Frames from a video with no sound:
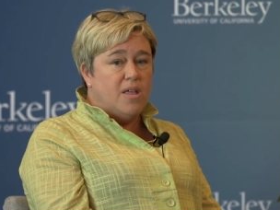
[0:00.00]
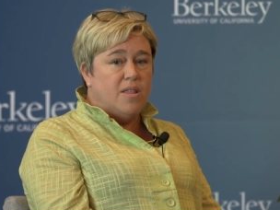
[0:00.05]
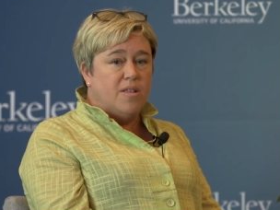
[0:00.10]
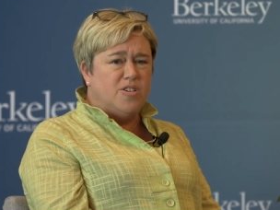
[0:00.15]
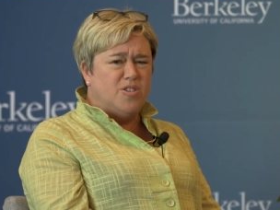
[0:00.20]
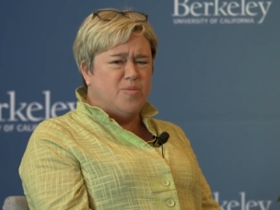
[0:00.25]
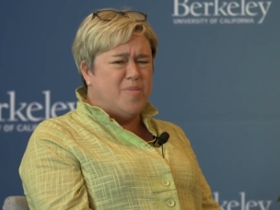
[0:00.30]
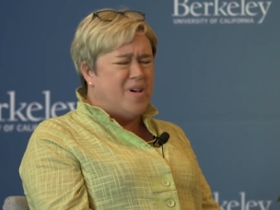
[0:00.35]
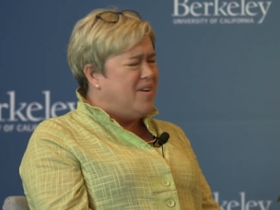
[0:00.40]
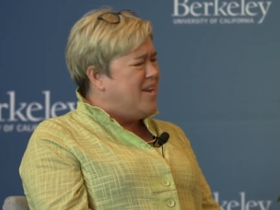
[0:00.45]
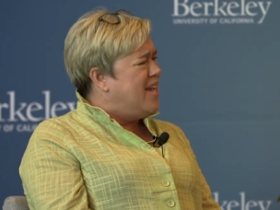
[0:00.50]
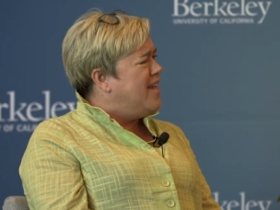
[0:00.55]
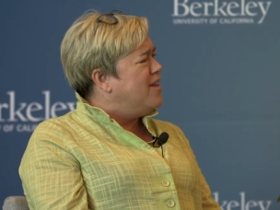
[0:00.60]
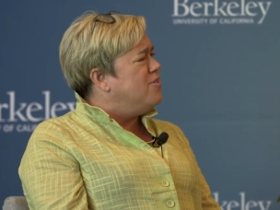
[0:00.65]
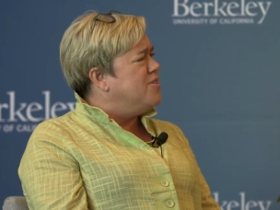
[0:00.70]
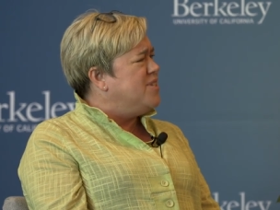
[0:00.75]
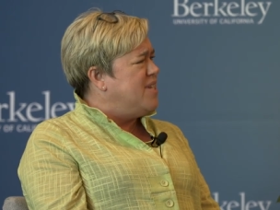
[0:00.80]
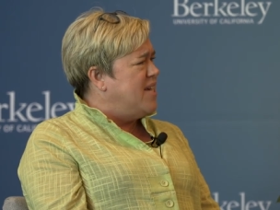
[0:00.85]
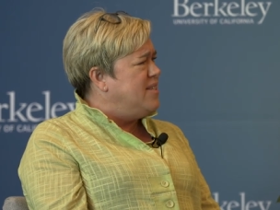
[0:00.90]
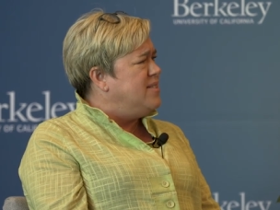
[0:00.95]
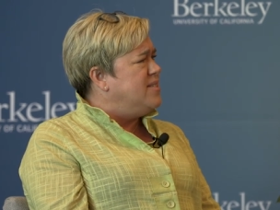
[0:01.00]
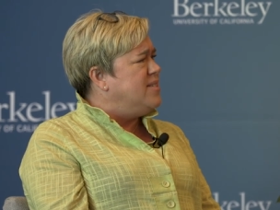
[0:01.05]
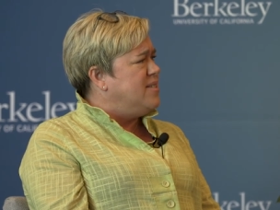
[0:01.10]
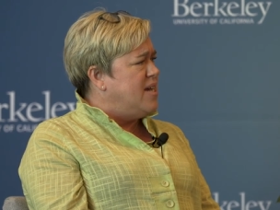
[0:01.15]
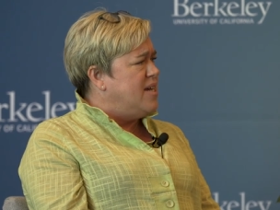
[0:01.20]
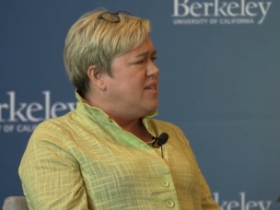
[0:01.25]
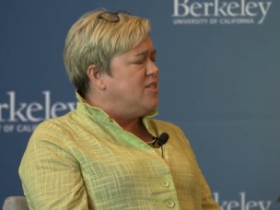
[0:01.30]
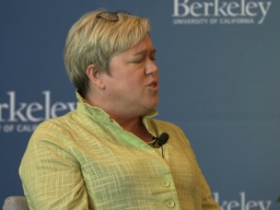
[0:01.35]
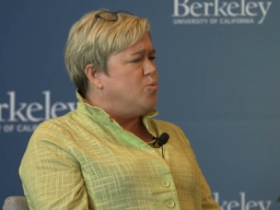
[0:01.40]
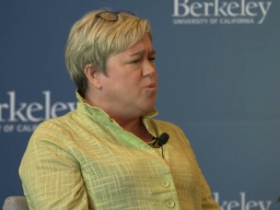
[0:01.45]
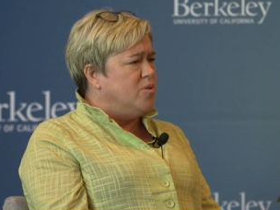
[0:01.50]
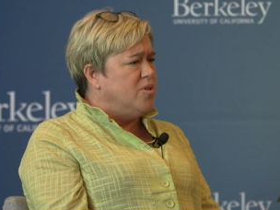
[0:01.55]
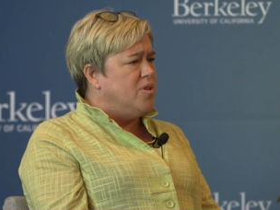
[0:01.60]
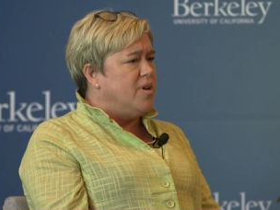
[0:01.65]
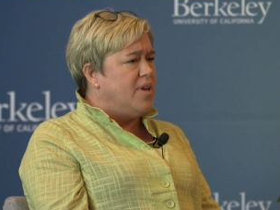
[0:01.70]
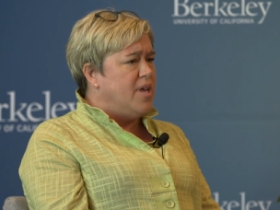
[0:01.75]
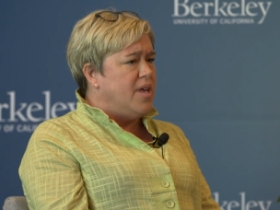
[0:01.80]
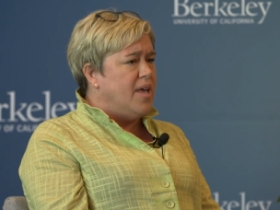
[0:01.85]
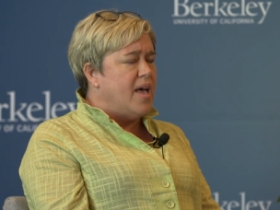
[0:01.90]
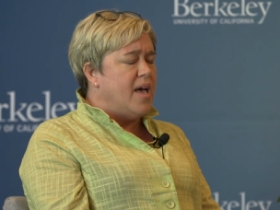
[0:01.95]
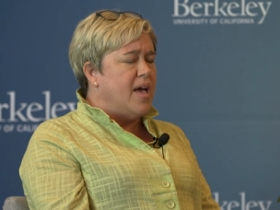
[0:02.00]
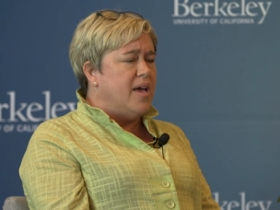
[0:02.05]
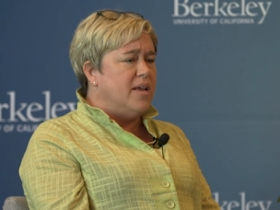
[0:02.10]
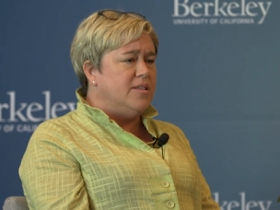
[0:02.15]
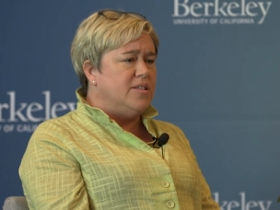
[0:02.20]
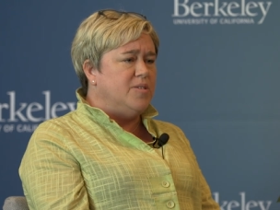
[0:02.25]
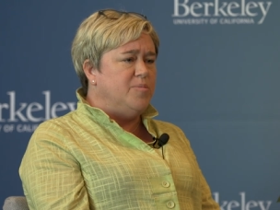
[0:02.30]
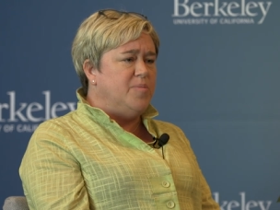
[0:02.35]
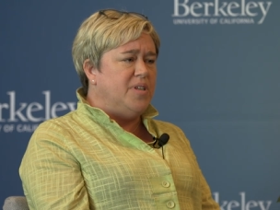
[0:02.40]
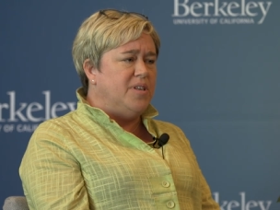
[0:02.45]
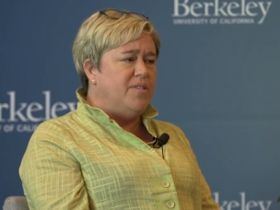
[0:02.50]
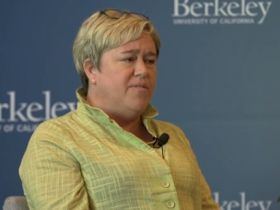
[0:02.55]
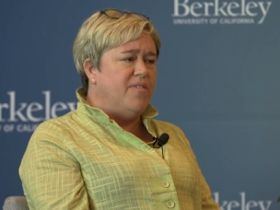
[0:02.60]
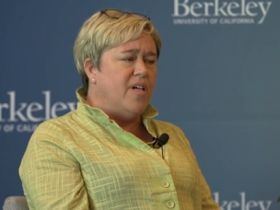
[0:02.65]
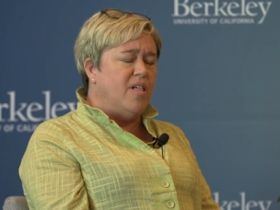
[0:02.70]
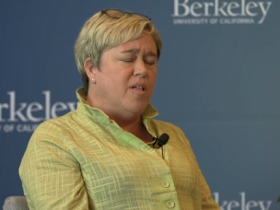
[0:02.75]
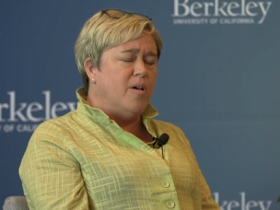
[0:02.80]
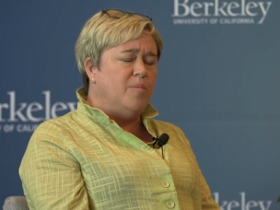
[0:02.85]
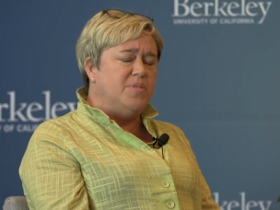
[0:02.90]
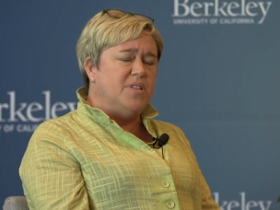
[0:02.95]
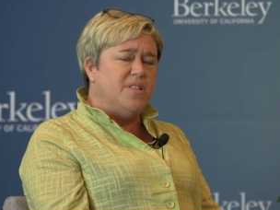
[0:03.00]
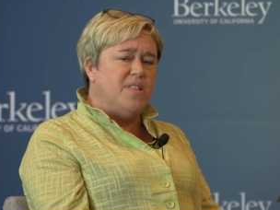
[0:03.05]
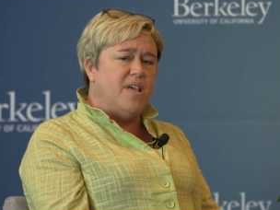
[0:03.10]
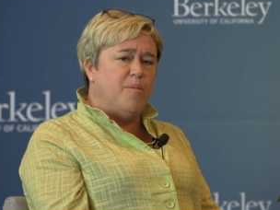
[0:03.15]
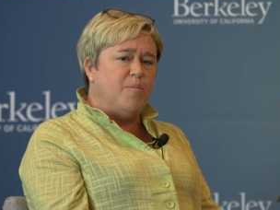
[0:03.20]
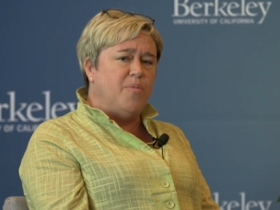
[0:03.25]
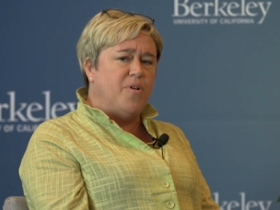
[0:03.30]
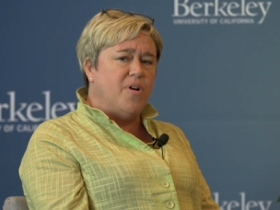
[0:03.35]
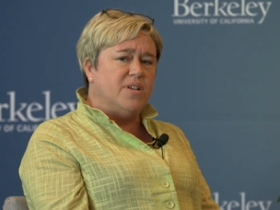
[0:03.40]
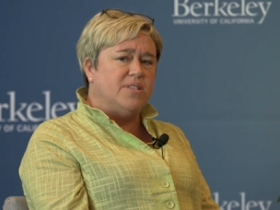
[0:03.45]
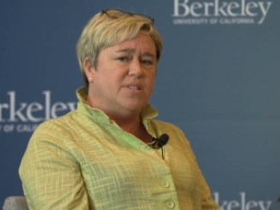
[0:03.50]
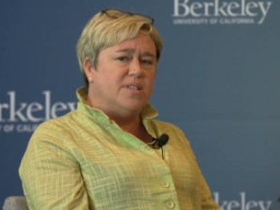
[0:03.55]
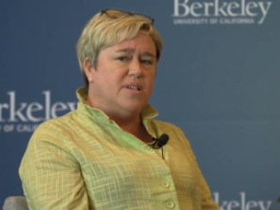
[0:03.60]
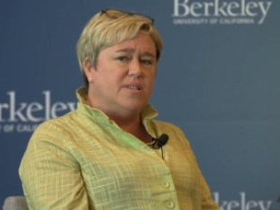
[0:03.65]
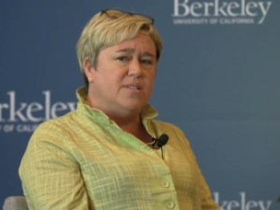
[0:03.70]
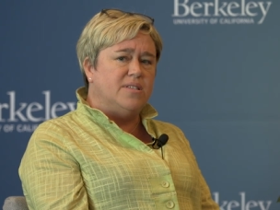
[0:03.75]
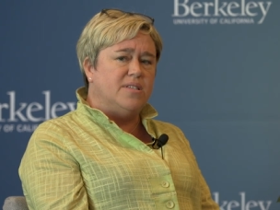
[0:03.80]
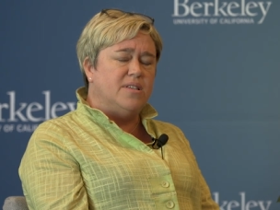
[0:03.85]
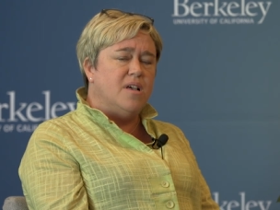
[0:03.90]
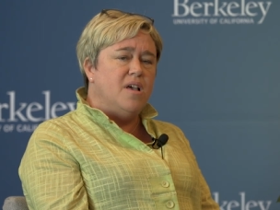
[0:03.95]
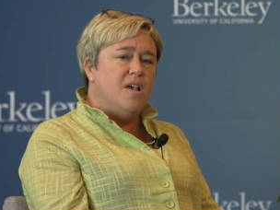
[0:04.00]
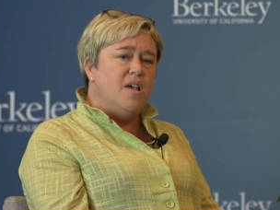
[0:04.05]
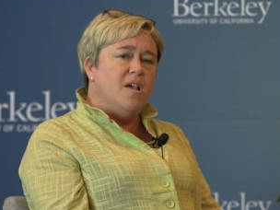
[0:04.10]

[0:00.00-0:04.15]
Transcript: there's about eight or 10 sites we're looking at to be developed in that process.